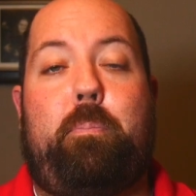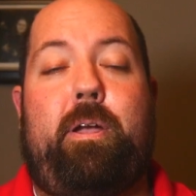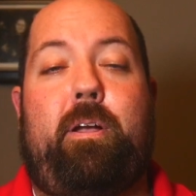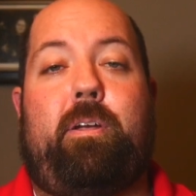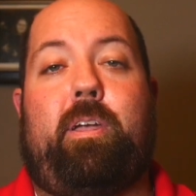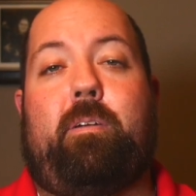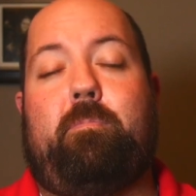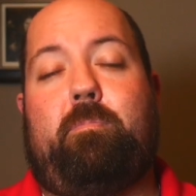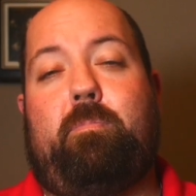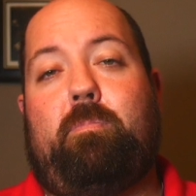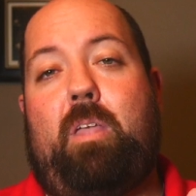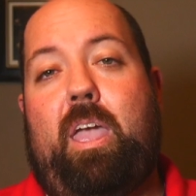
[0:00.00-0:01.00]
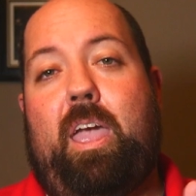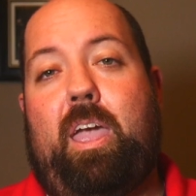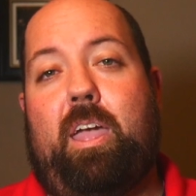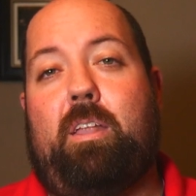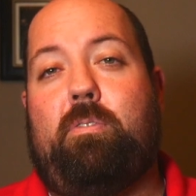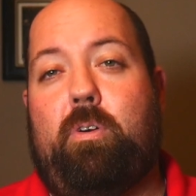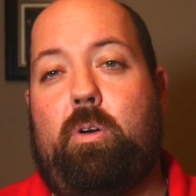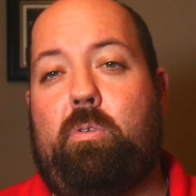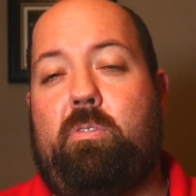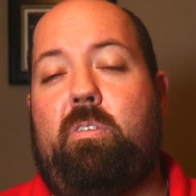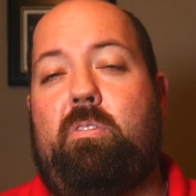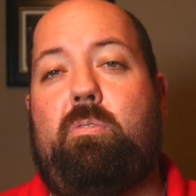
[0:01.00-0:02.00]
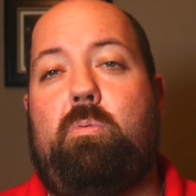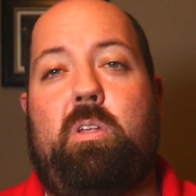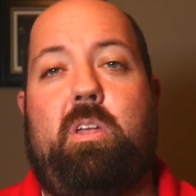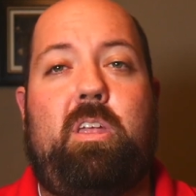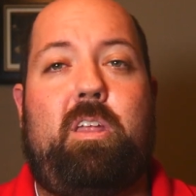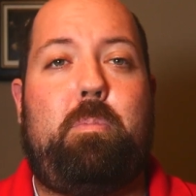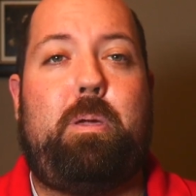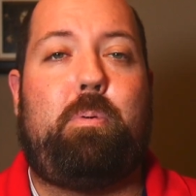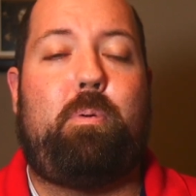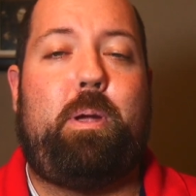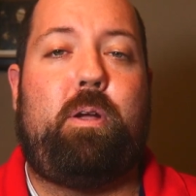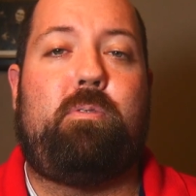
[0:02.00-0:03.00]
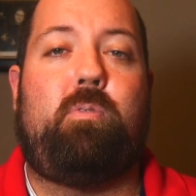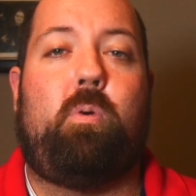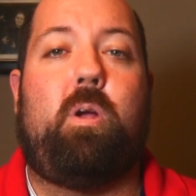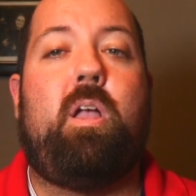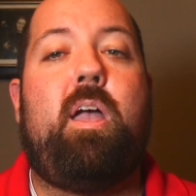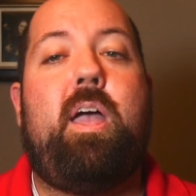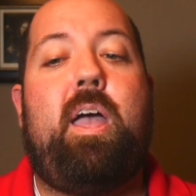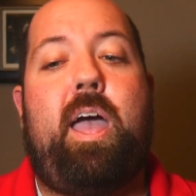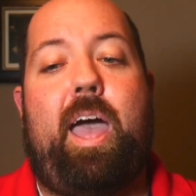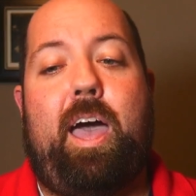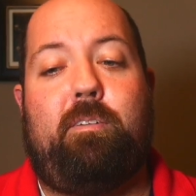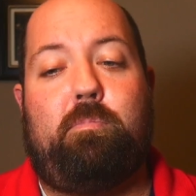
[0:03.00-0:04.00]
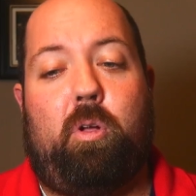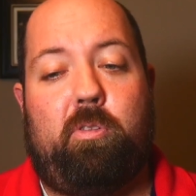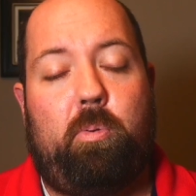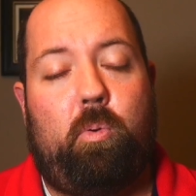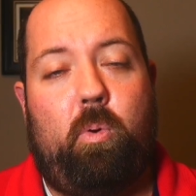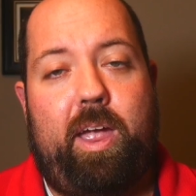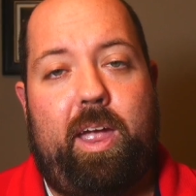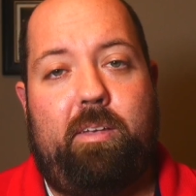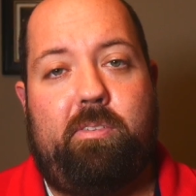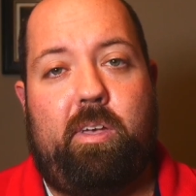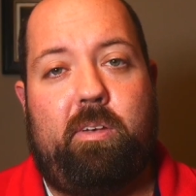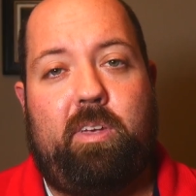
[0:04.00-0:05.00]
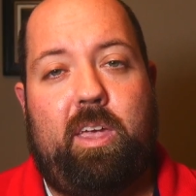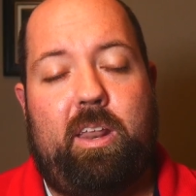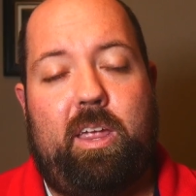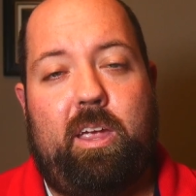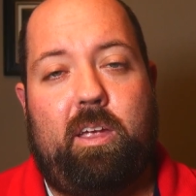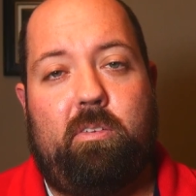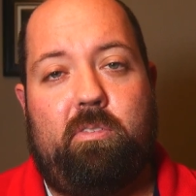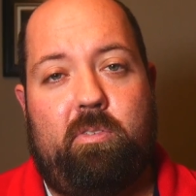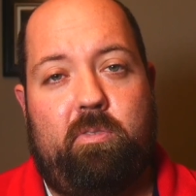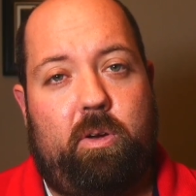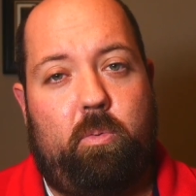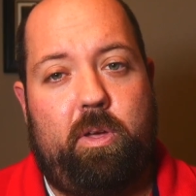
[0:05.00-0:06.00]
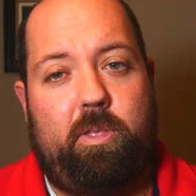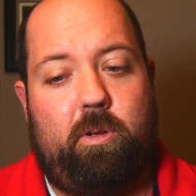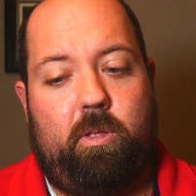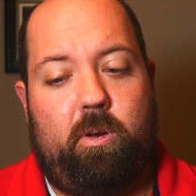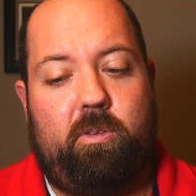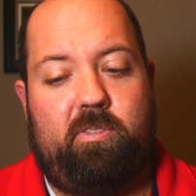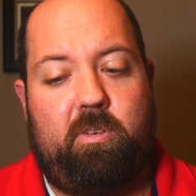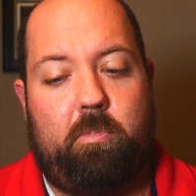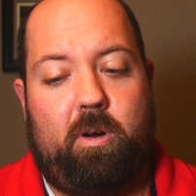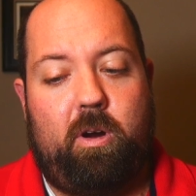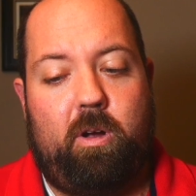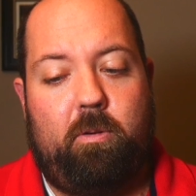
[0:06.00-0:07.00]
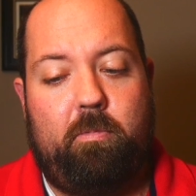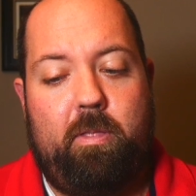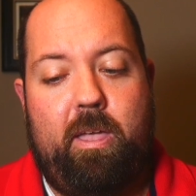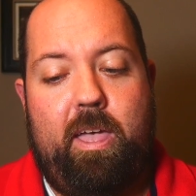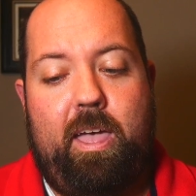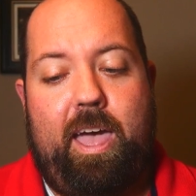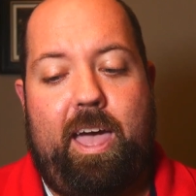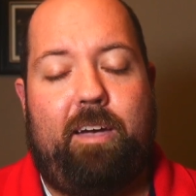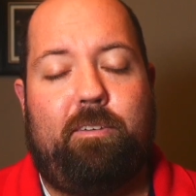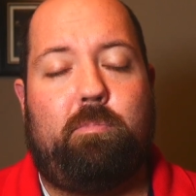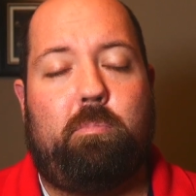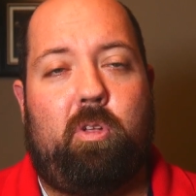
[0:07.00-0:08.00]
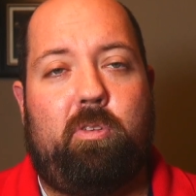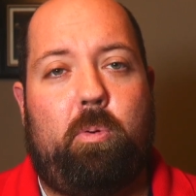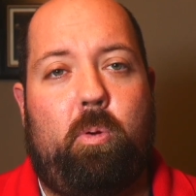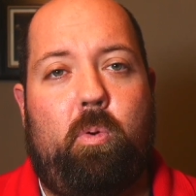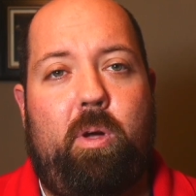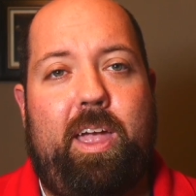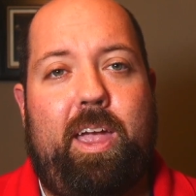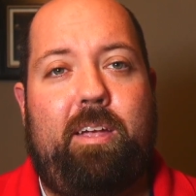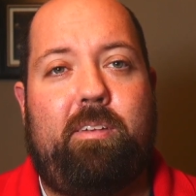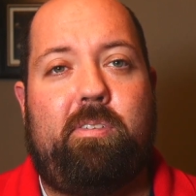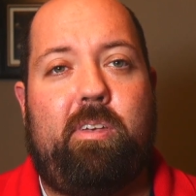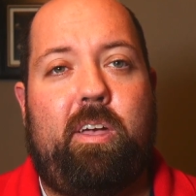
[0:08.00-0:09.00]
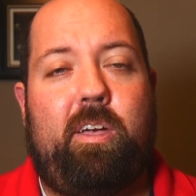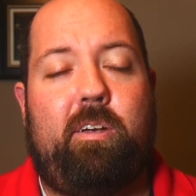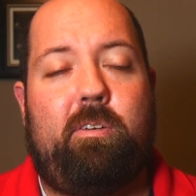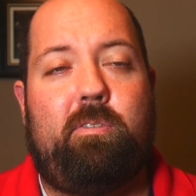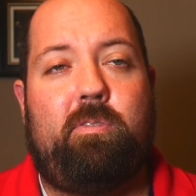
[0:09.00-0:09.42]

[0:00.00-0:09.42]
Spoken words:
you. And folks, this is one you need to be prepared for. Have multiple ways of getting severe weather alerts tomorrow. Have multiple ways of